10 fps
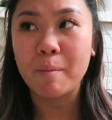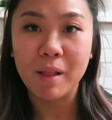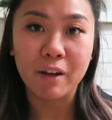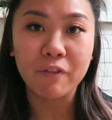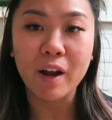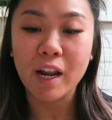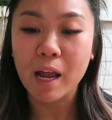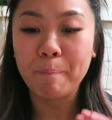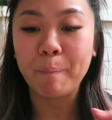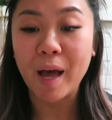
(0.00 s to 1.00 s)
Black
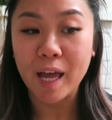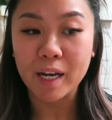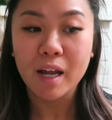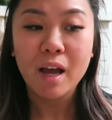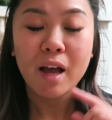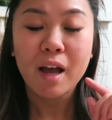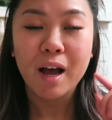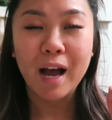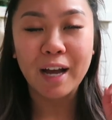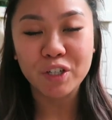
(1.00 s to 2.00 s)
Friday, but
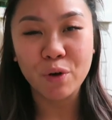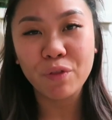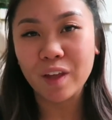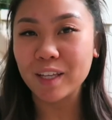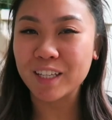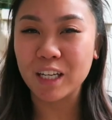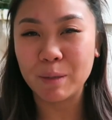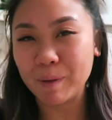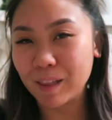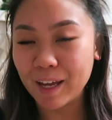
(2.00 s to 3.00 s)
I don't think it's
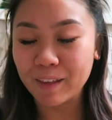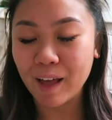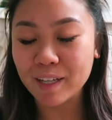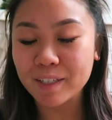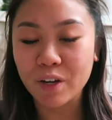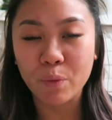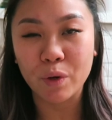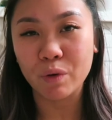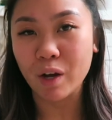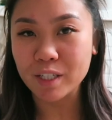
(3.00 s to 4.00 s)
gonna be like last year
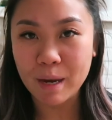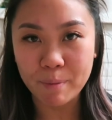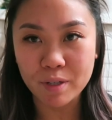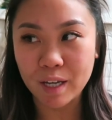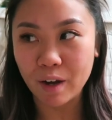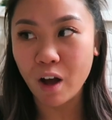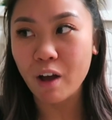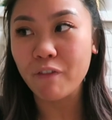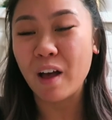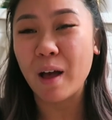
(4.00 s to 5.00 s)
where you got 10%
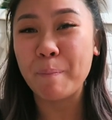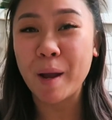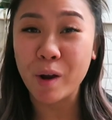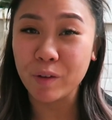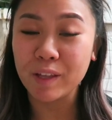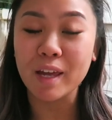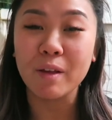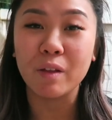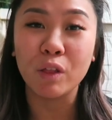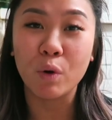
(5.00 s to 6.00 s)
off.
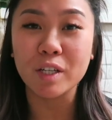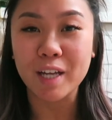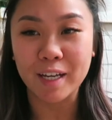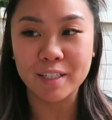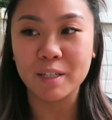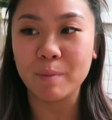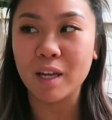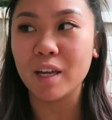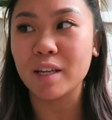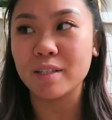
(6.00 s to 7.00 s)
Apparently, Lauren texted
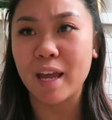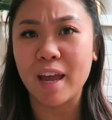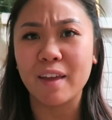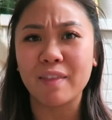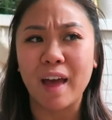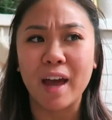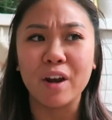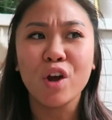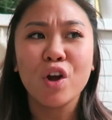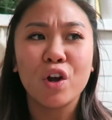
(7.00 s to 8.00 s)
me saying
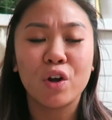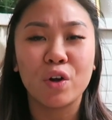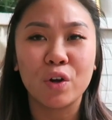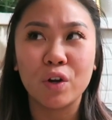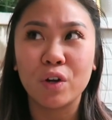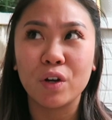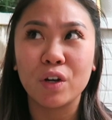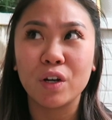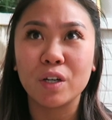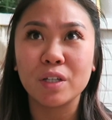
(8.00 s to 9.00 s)
that
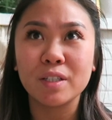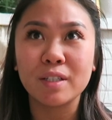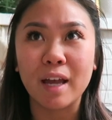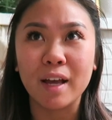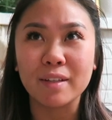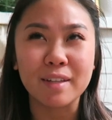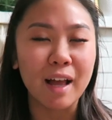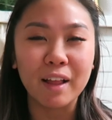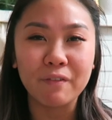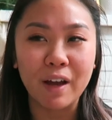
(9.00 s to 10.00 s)
her
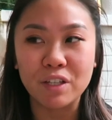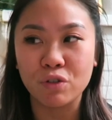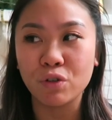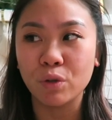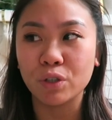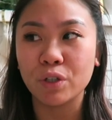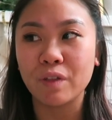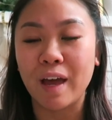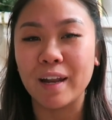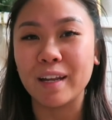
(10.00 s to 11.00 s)
style advisor told
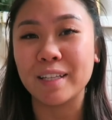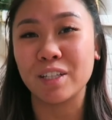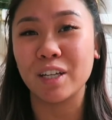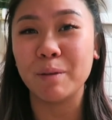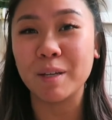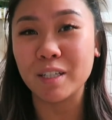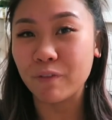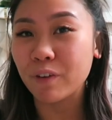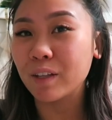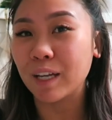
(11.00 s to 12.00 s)
her that it's gonna be
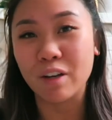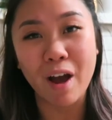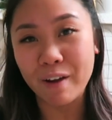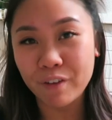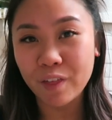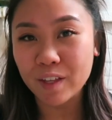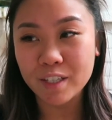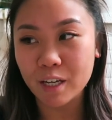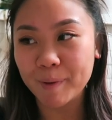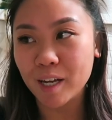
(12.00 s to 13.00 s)
different, like not
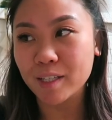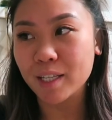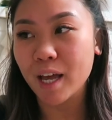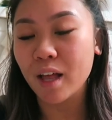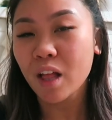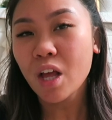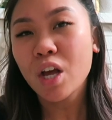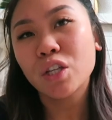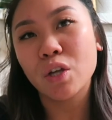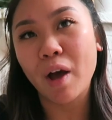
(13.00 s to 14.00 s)
everything's gonna be on sale.
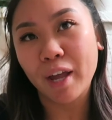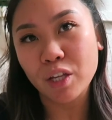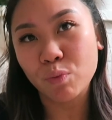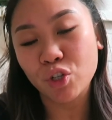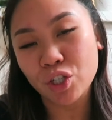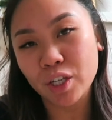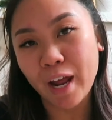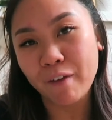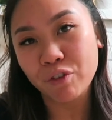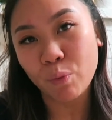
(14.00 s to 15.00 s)
So I guess we're just
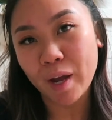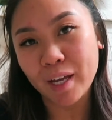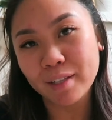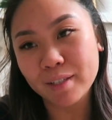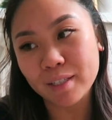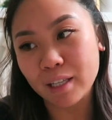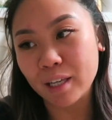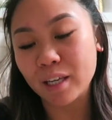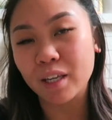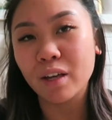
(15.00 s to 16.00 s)
gonna have to wait and
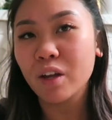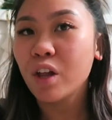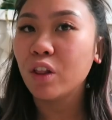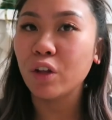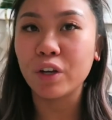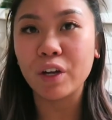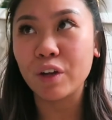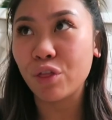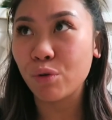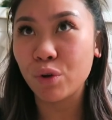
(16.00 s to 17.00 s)
see. Look
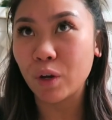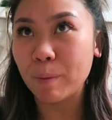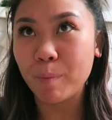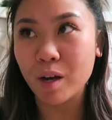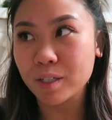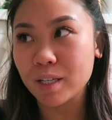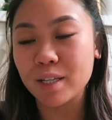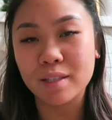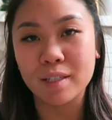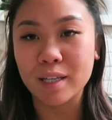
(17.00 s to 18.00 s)
through your
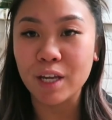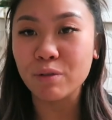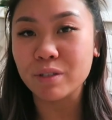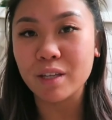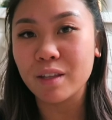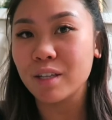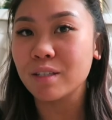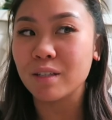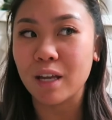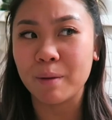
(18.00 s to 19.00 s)
inboxes. The day you see
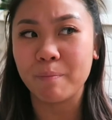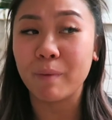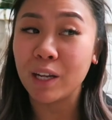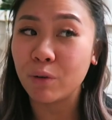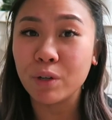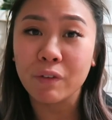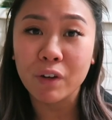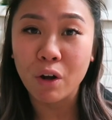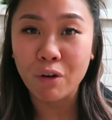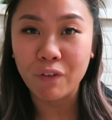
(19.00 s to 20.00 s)
this, I don't
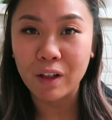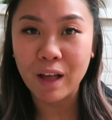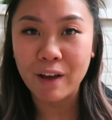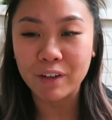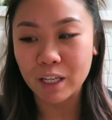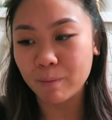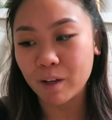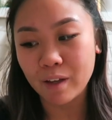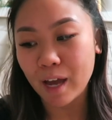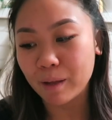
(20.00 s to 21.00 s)
even know if I'll have an
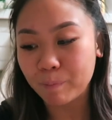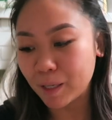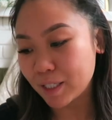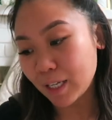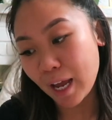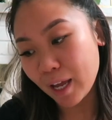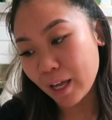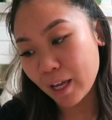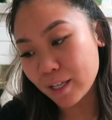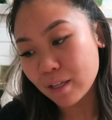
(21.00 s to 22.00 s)
email yet, but
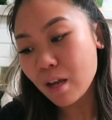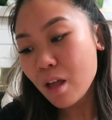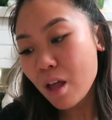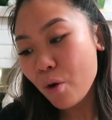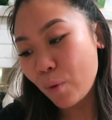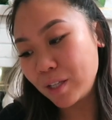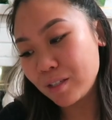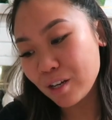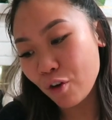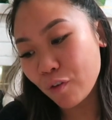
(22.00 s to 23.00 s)
today is
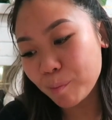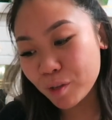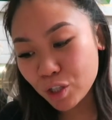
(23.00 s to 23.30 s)
Wednesday, November